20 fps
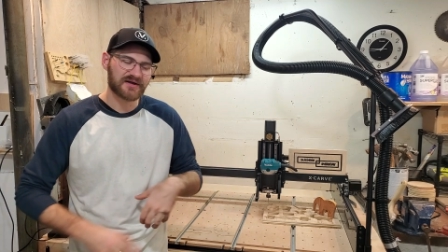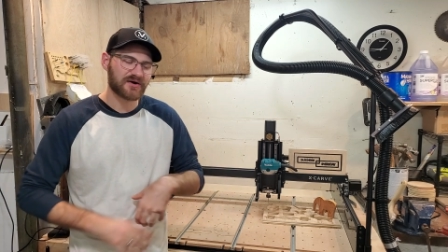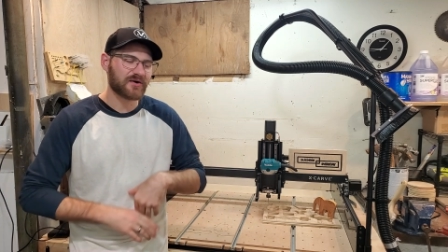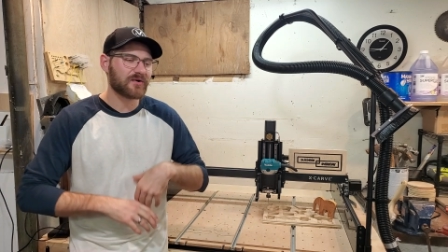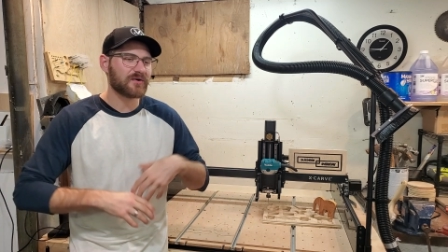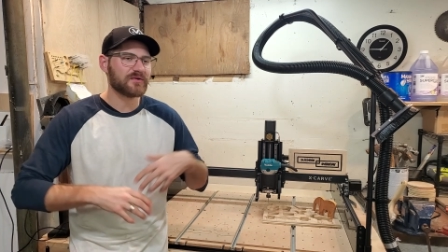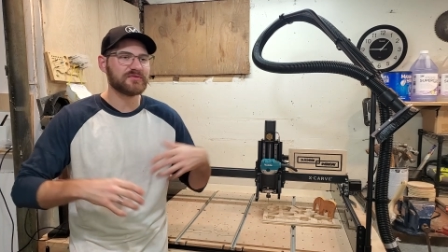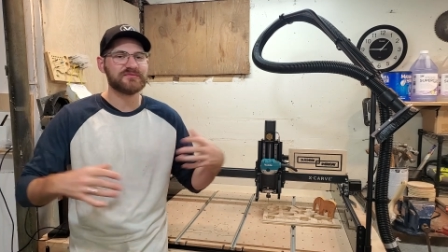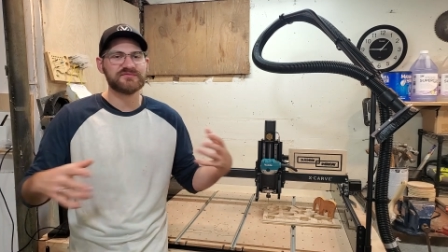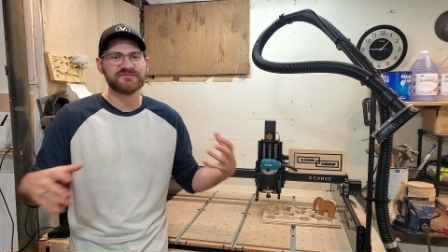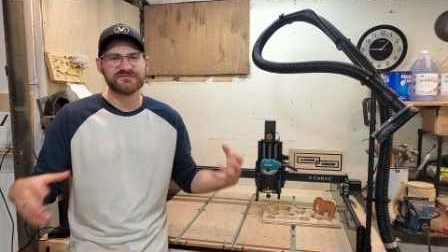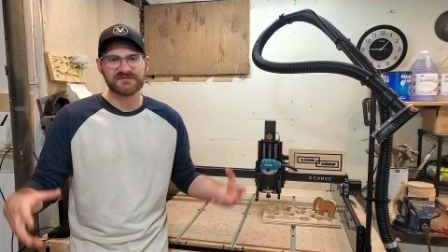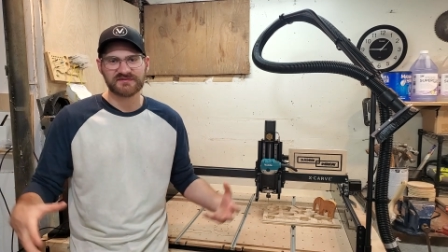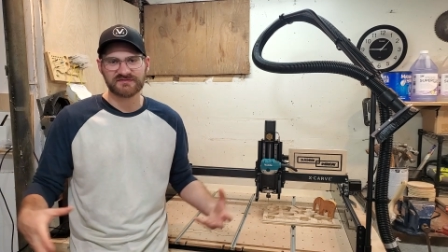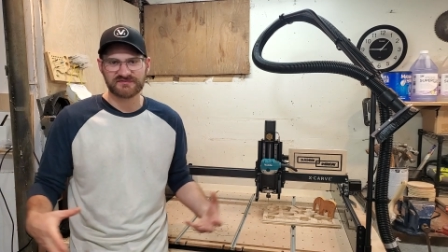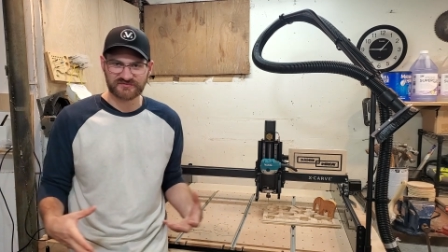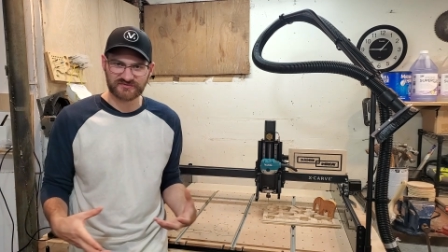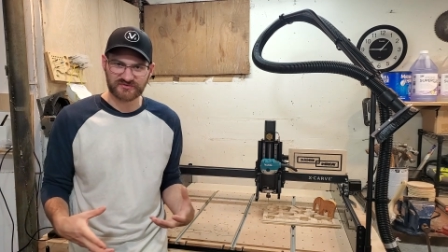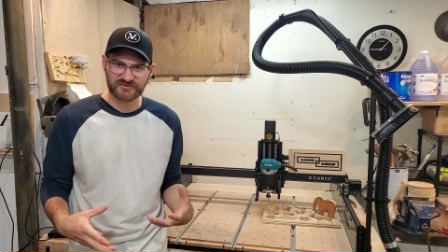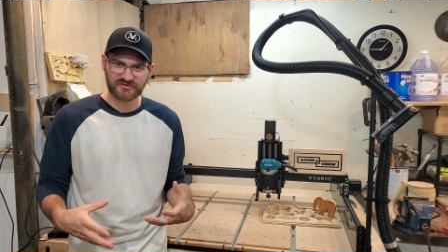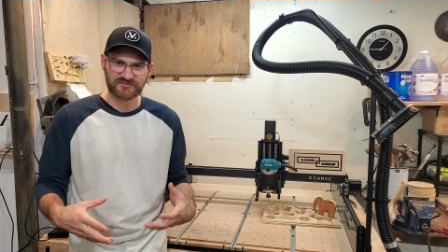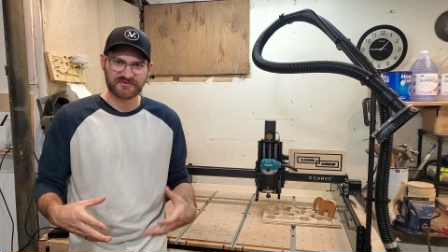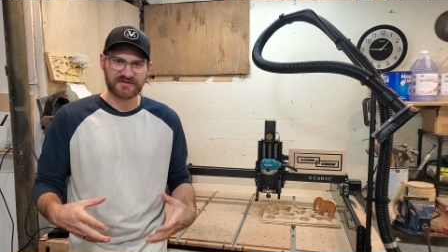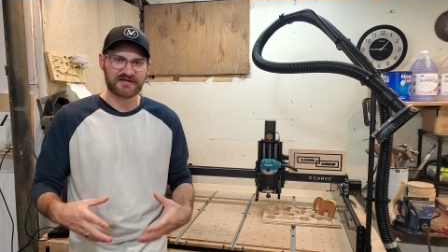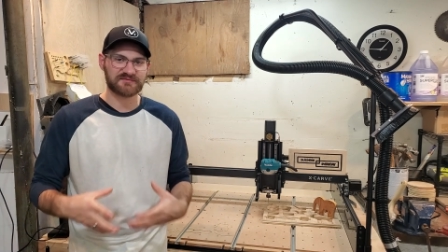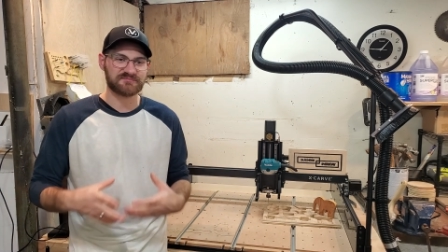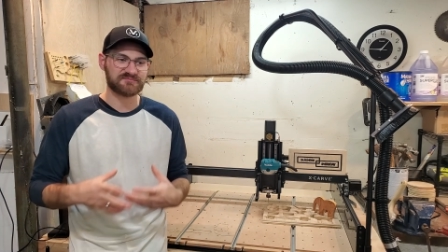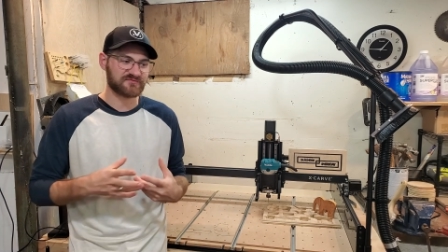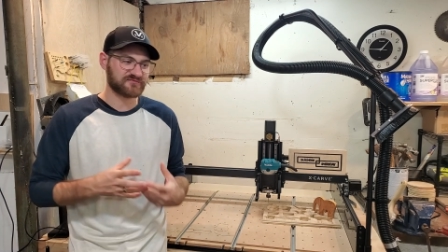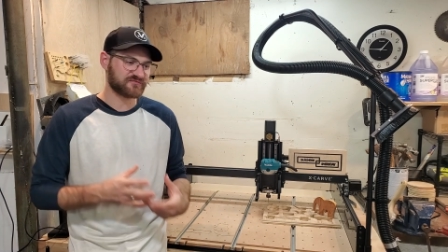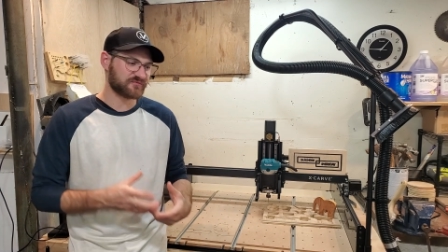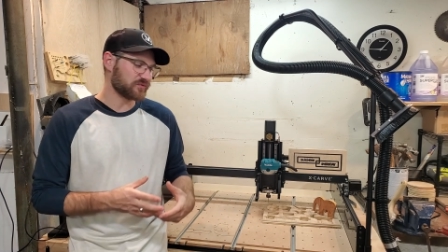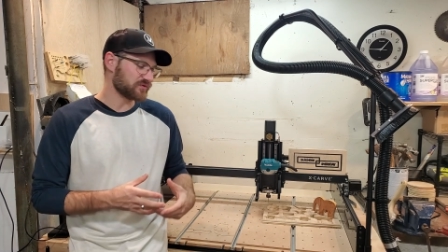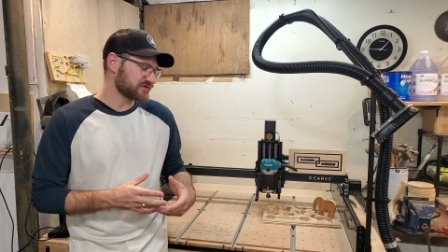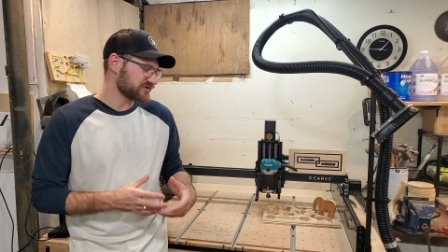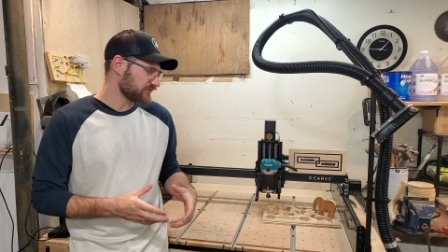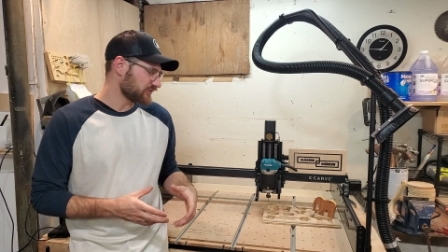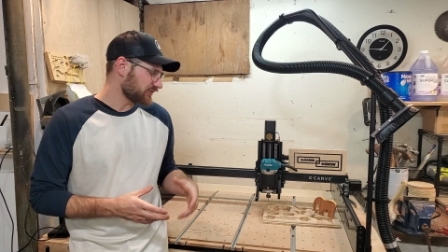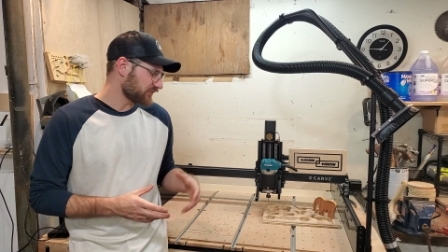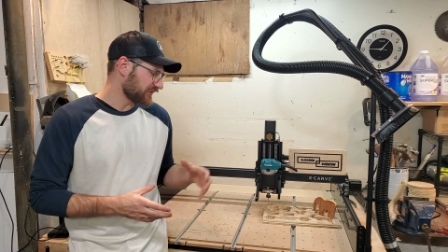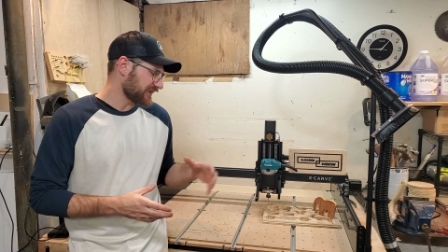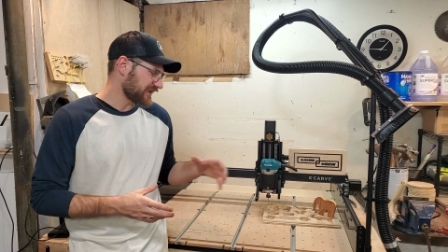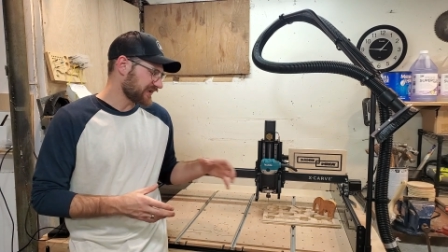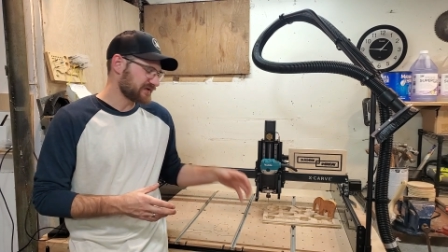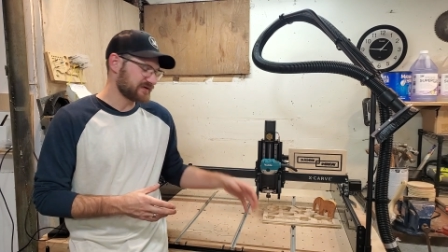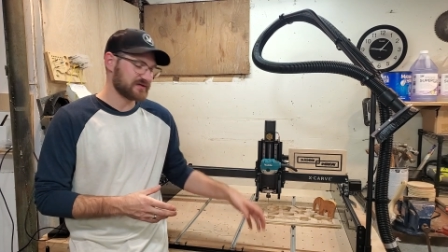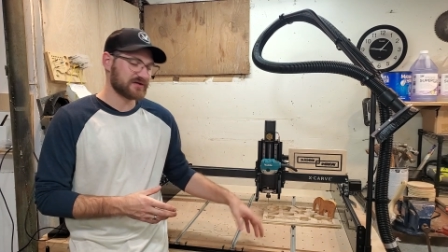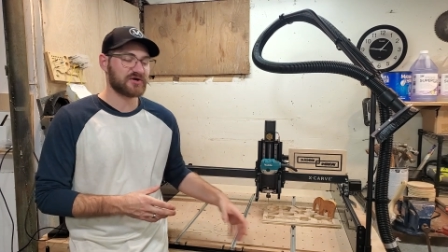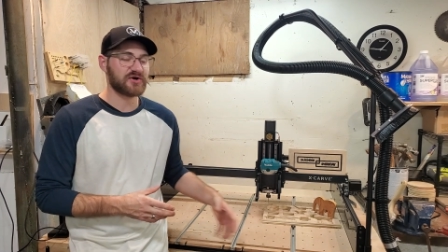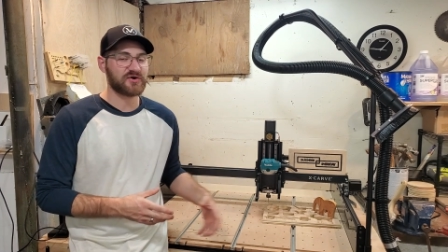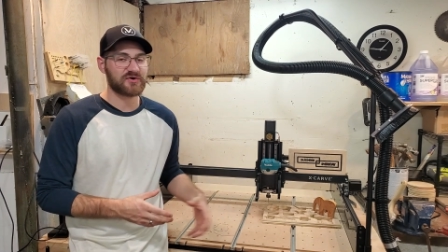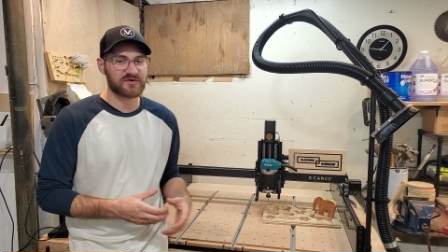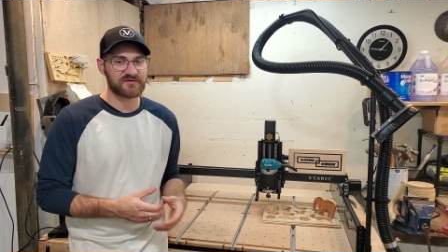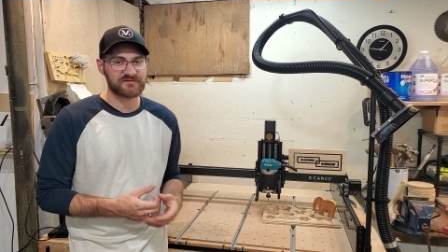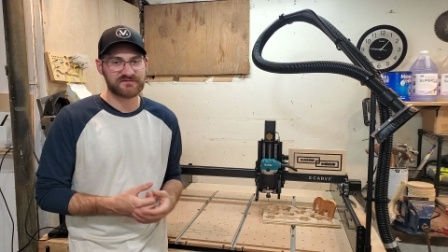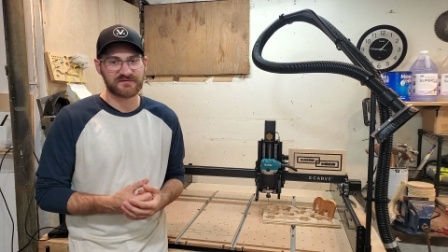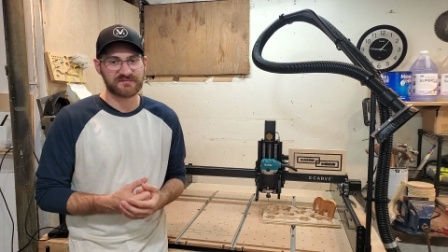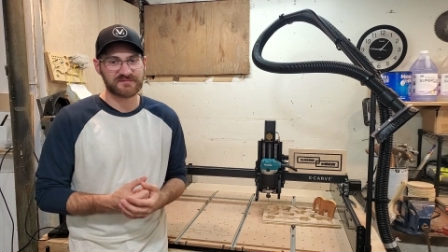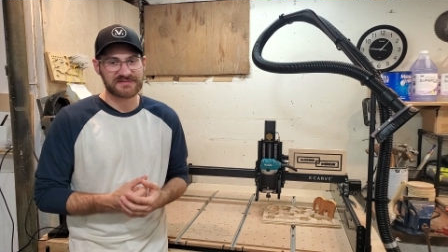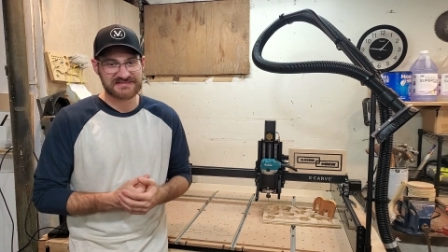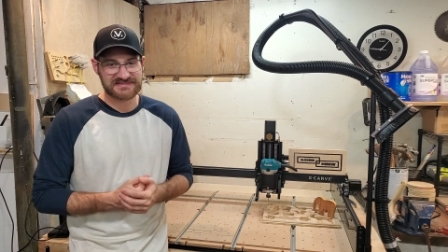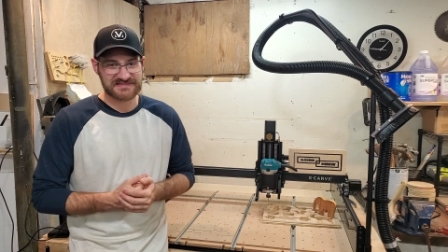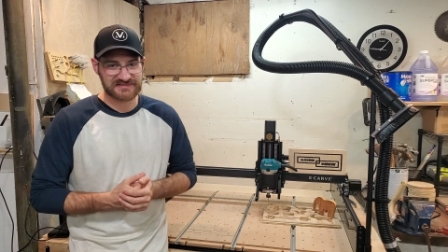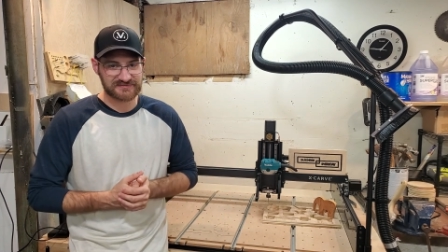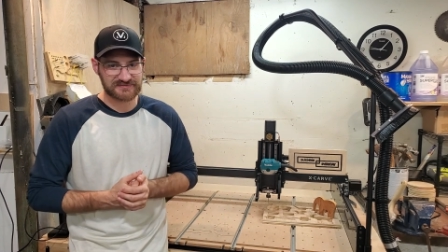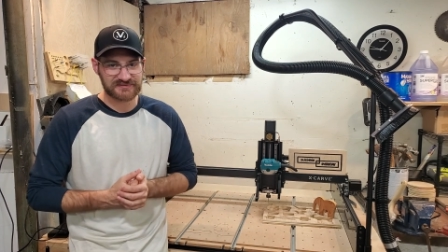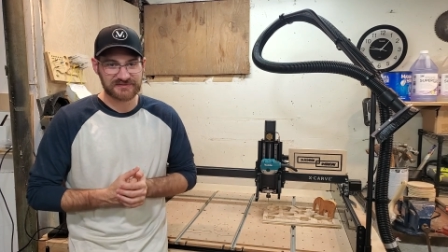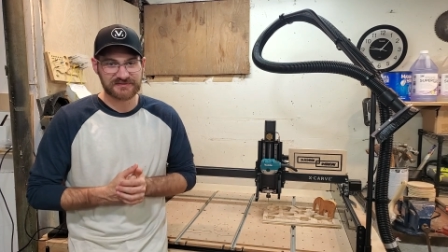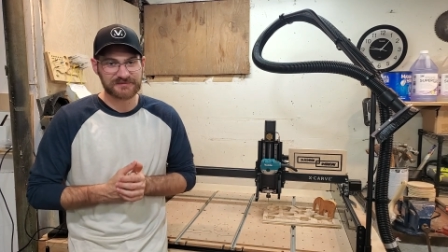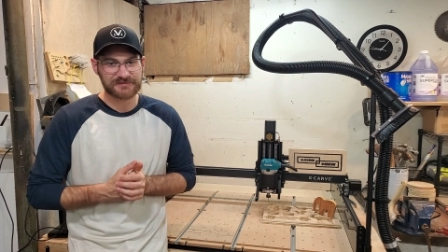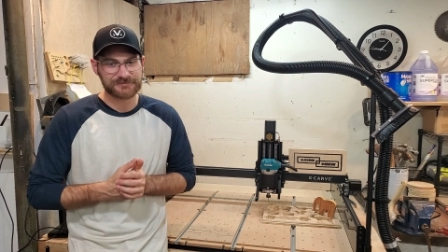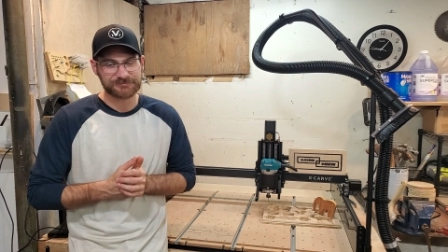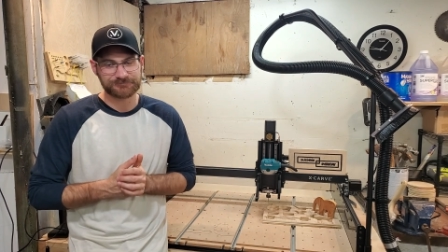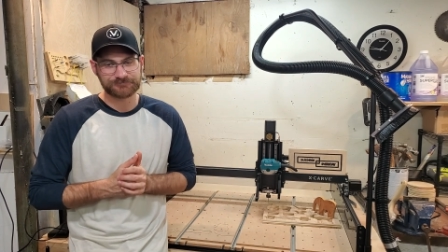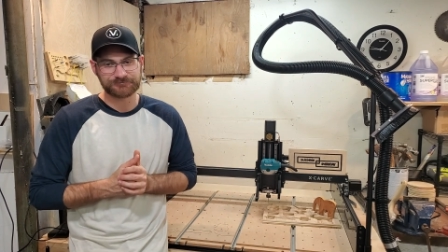all those things are correct before you go ahead and carve your material.